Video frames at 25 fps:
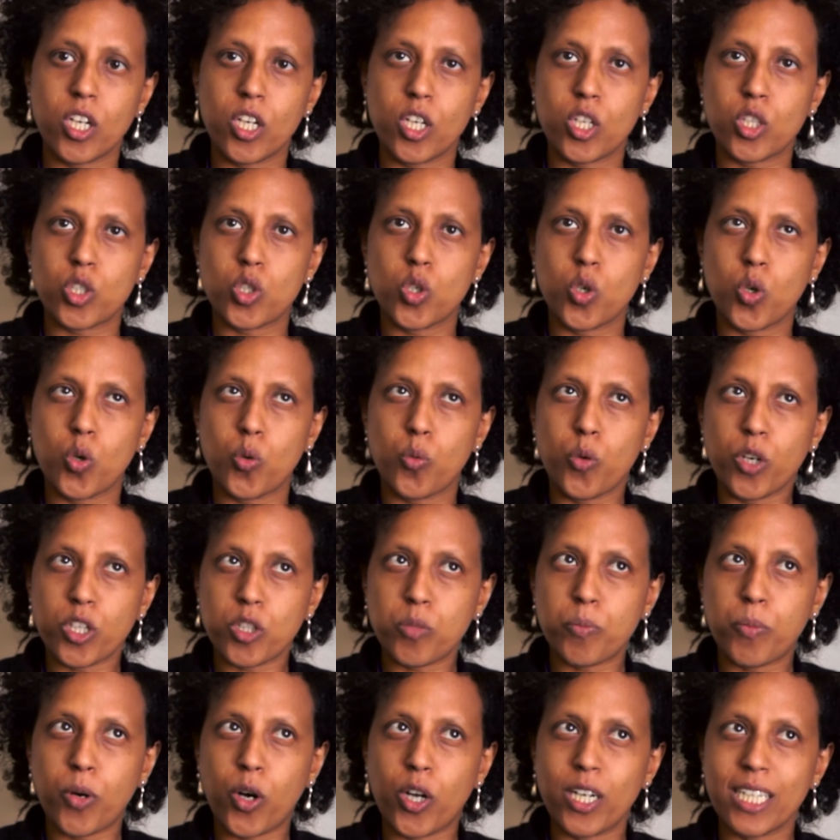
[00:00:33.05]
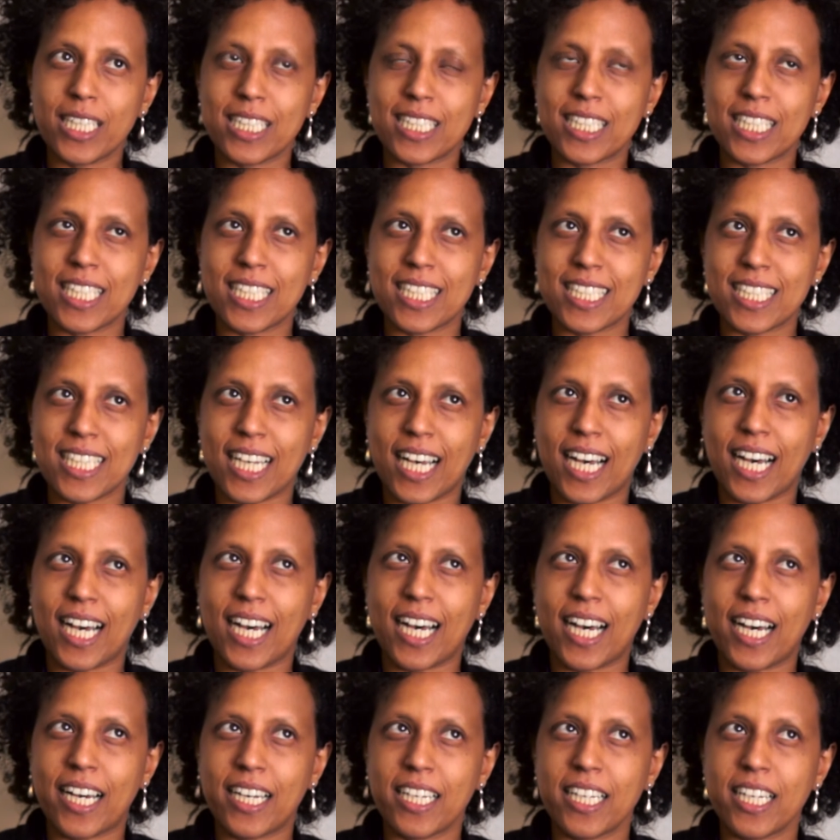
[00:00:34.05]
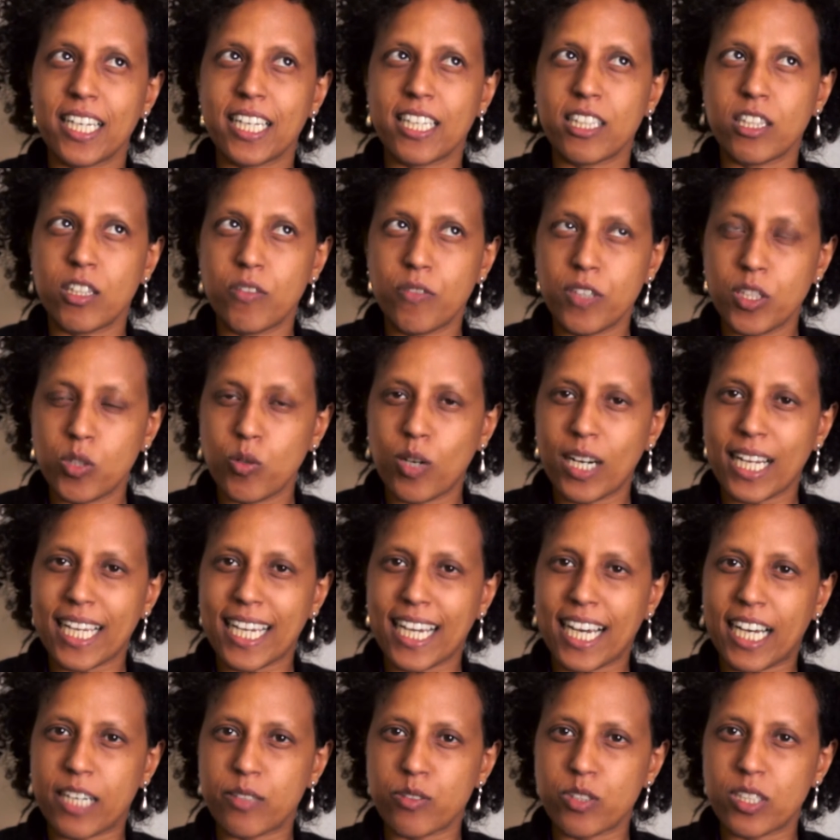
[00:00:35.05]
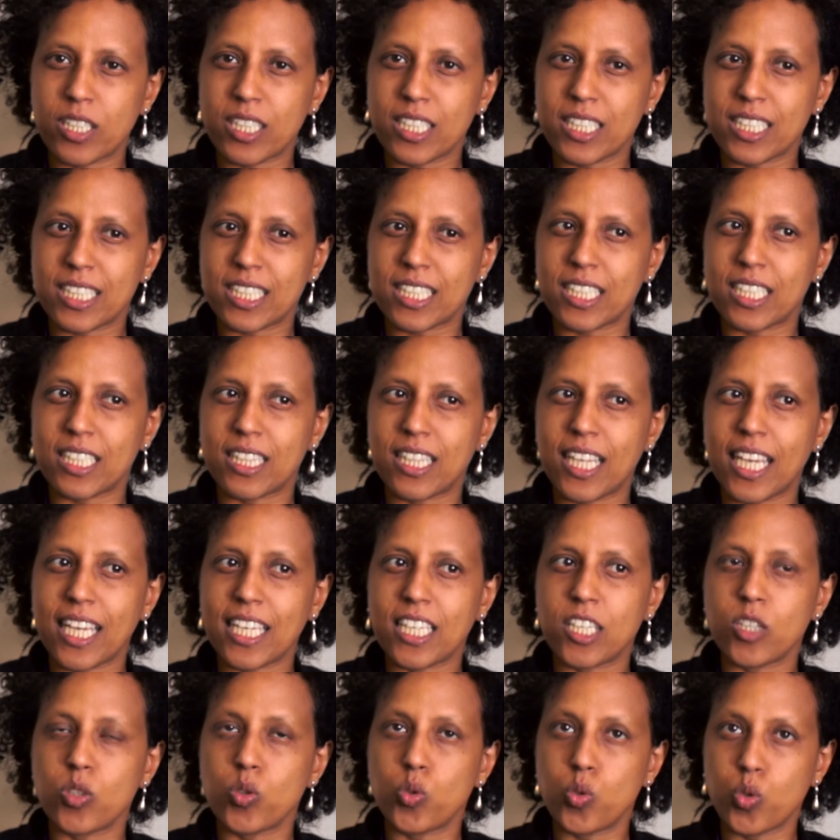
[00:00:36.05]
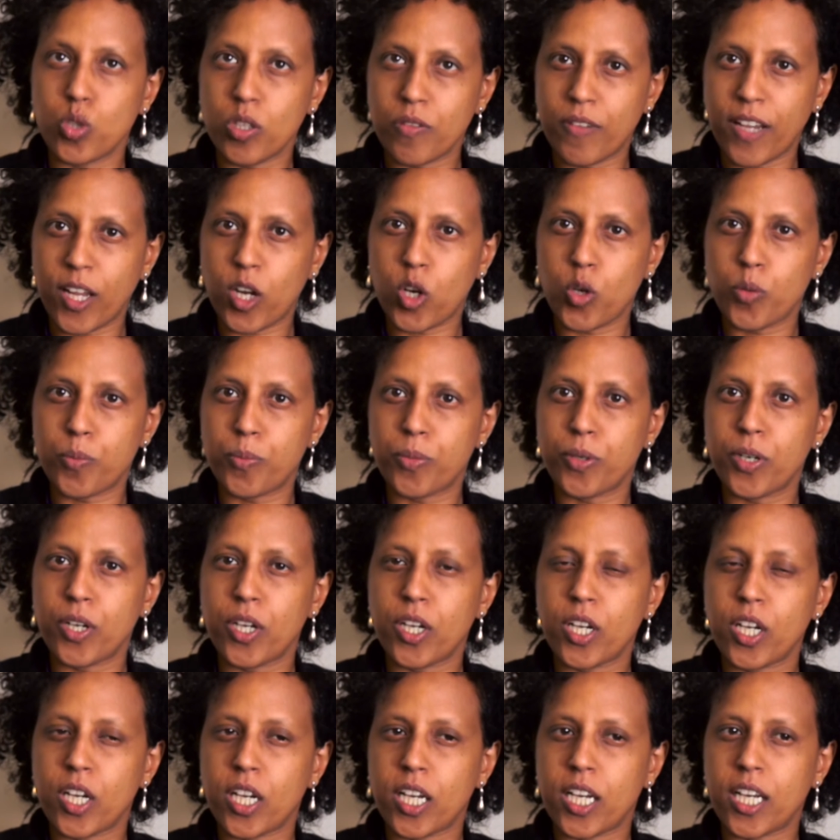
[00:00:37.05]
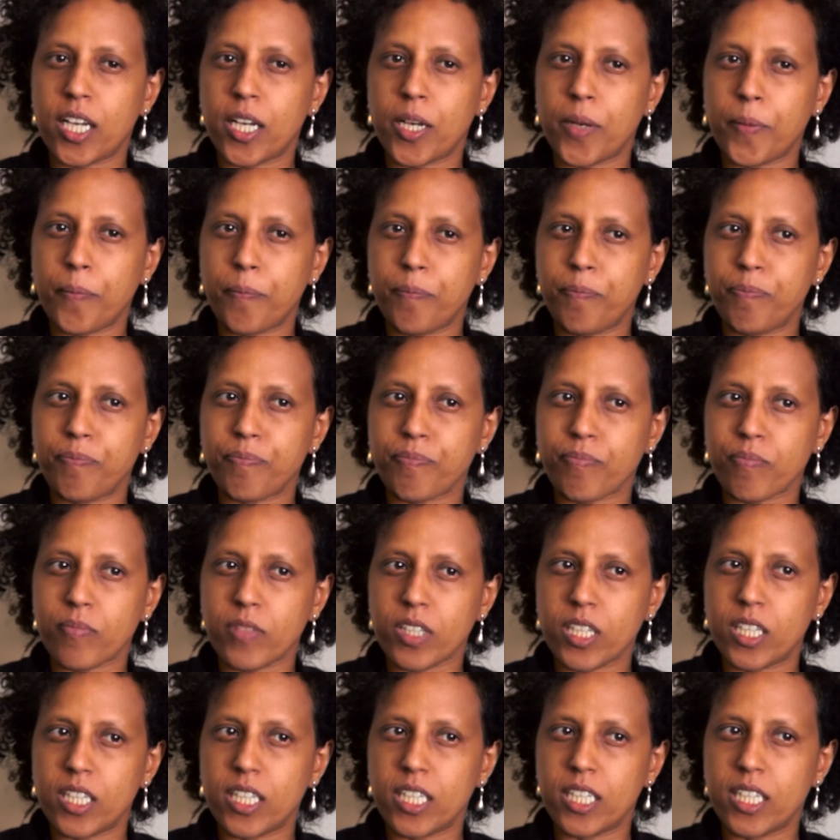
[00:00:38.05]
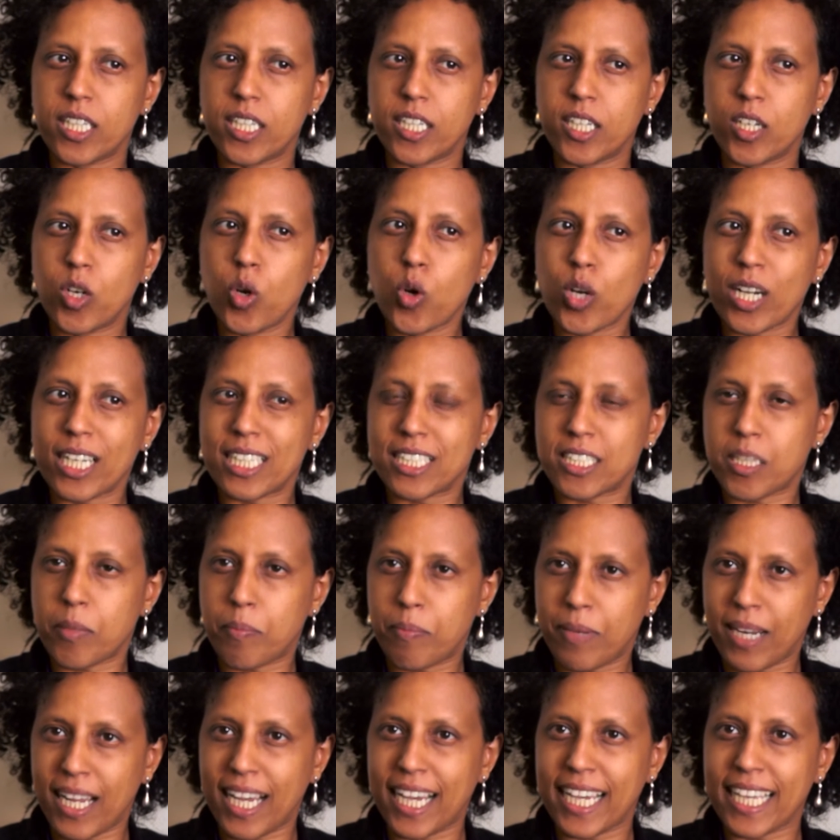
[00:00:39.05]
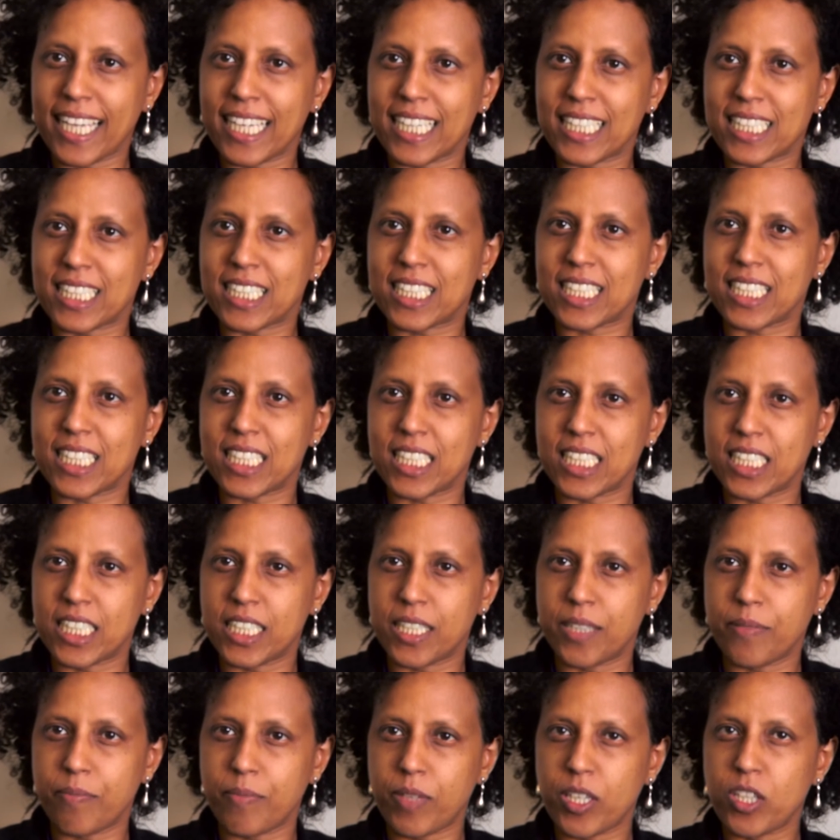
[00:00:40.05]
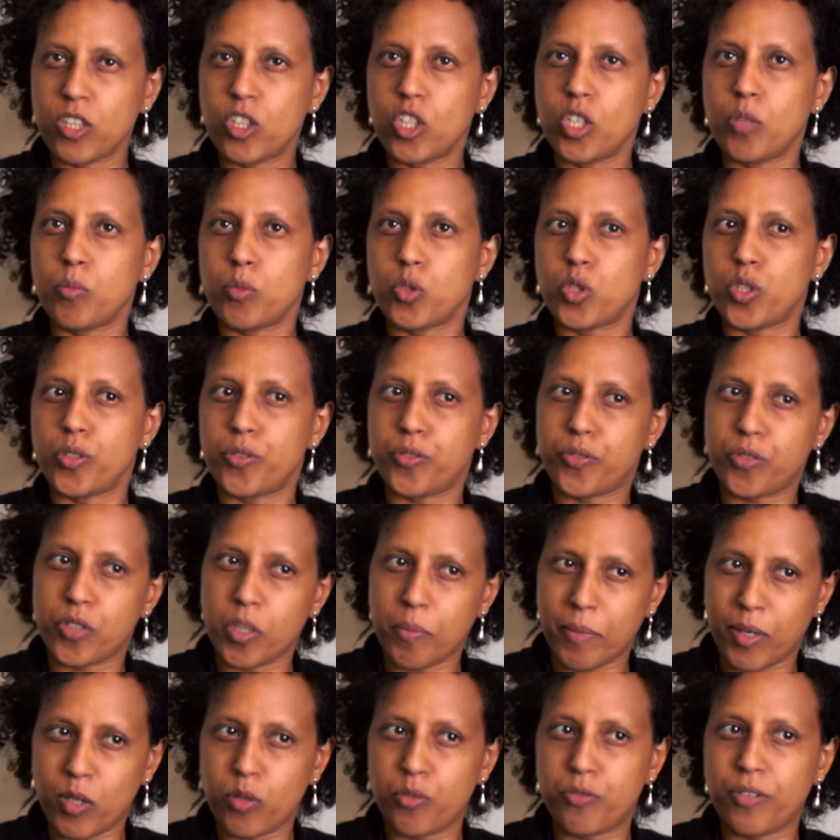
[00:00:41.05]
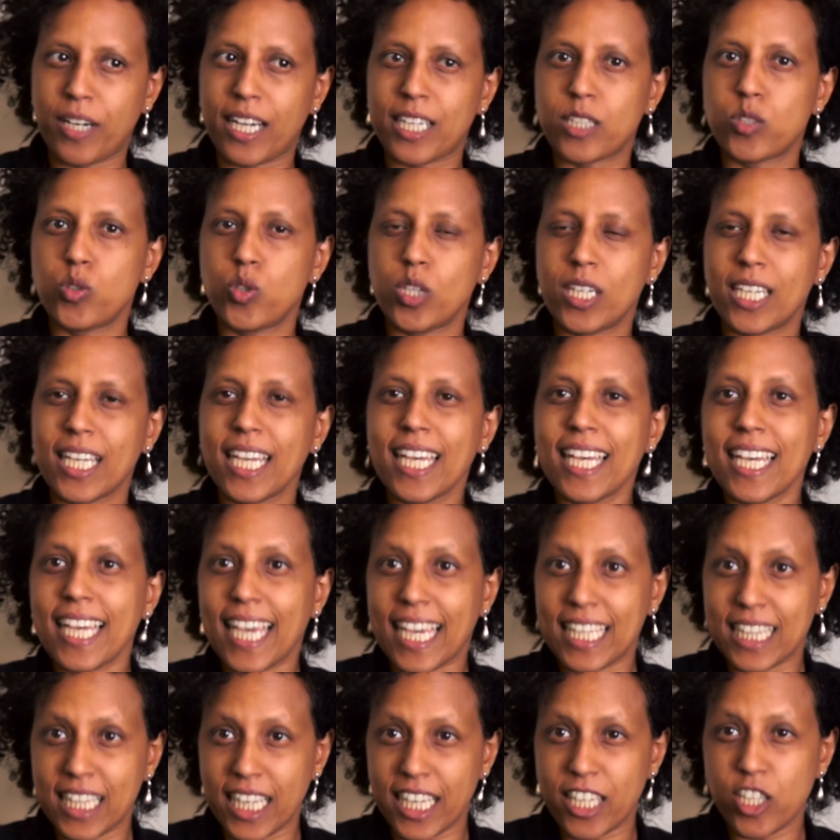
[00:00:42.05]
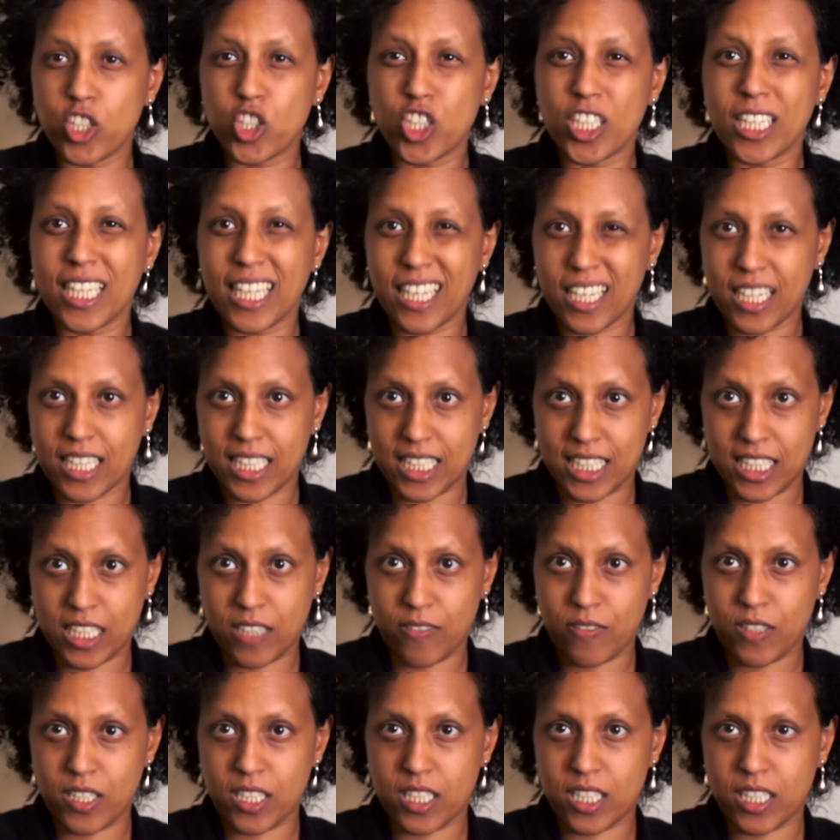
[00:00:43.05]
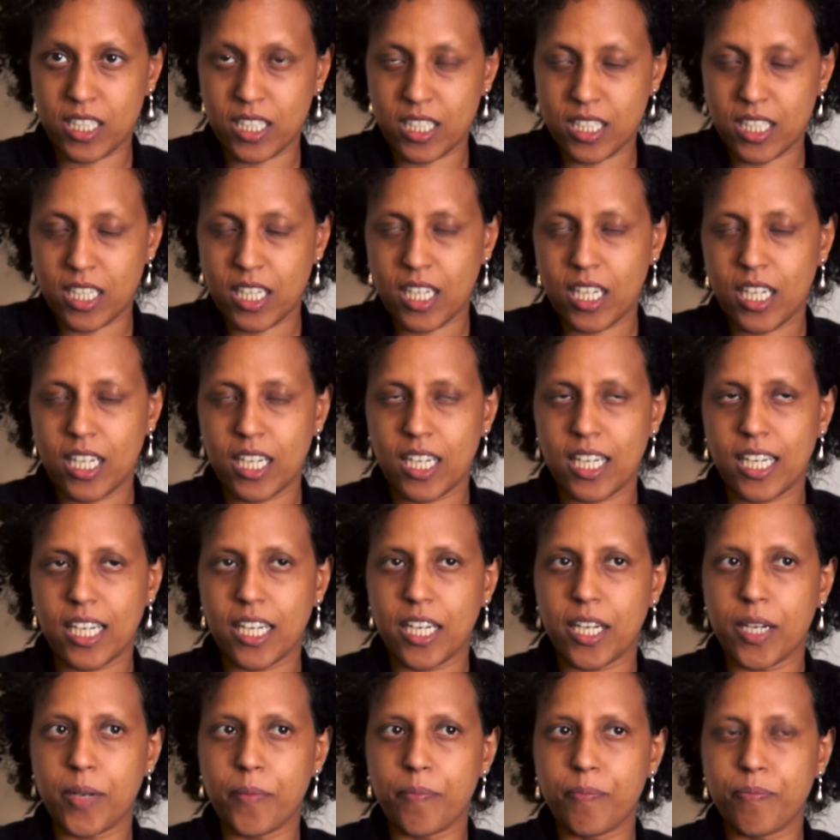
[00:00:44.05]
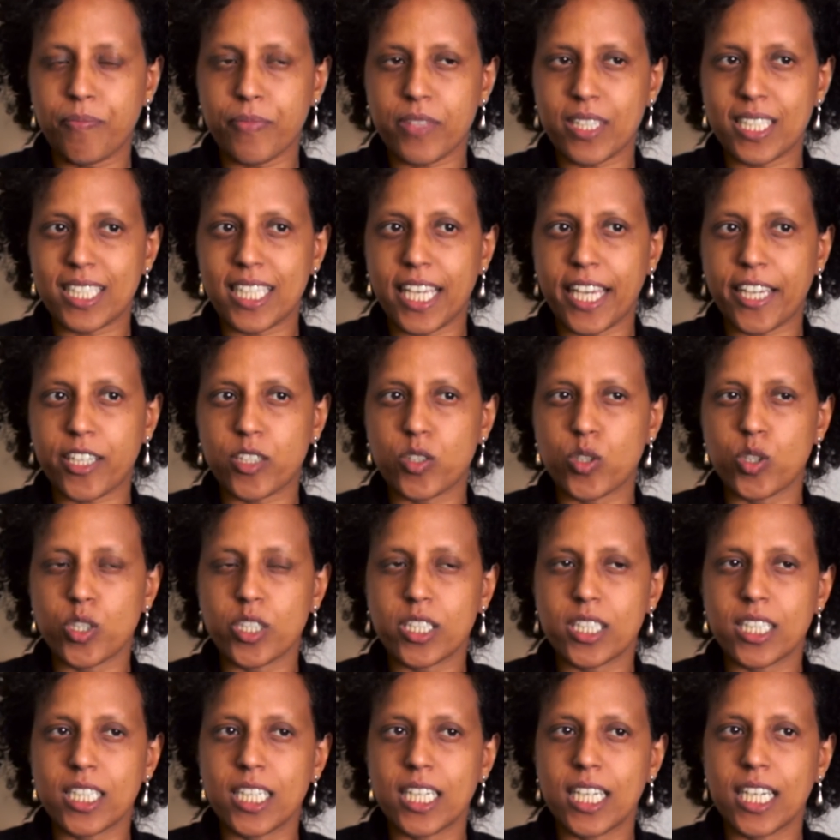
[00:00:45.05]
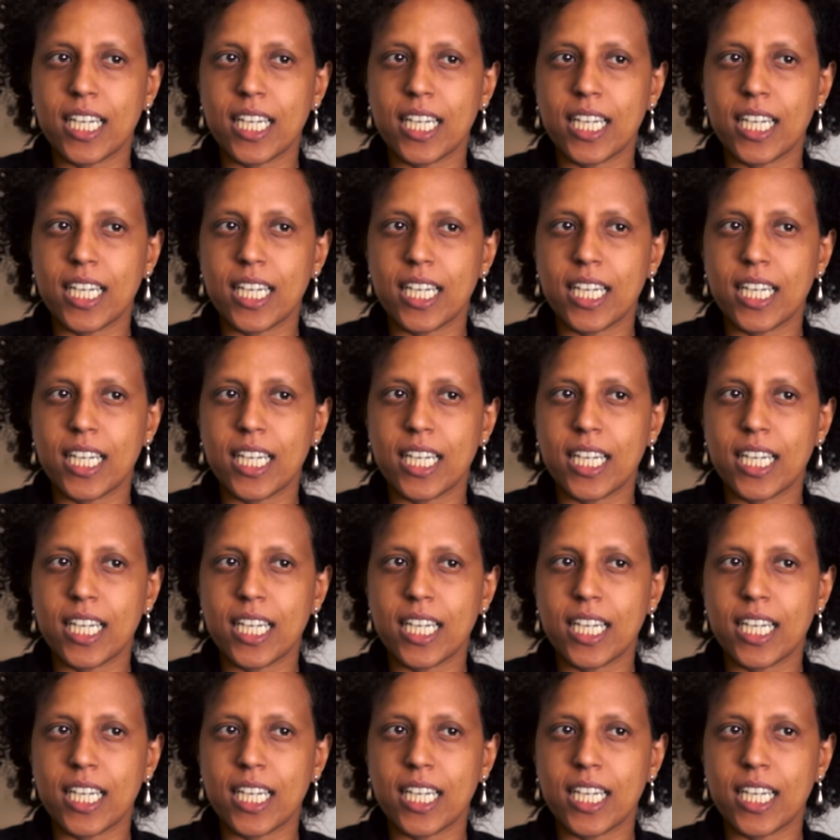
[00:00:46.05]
So, what policies are individual countries taking to develop um, uh, local suppliers uh, in terms of the manufacturing and the engineering services um, sectors?